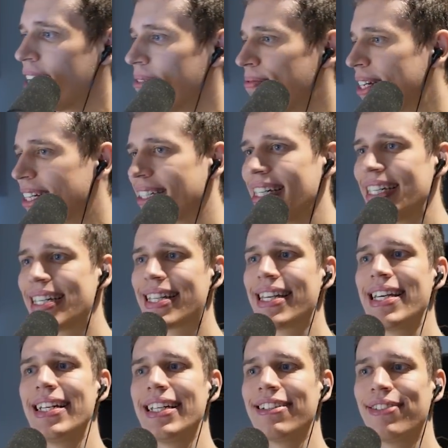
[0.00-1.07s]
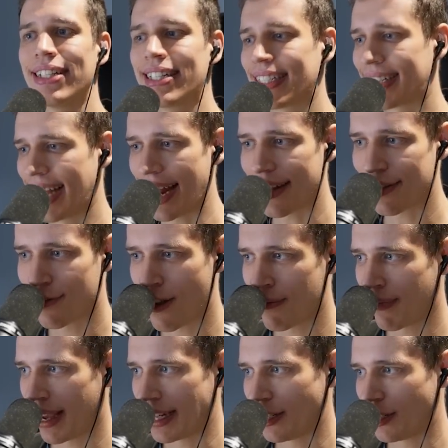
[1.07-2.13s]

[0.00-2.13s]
Because he's dealing with the Zealot Rumbais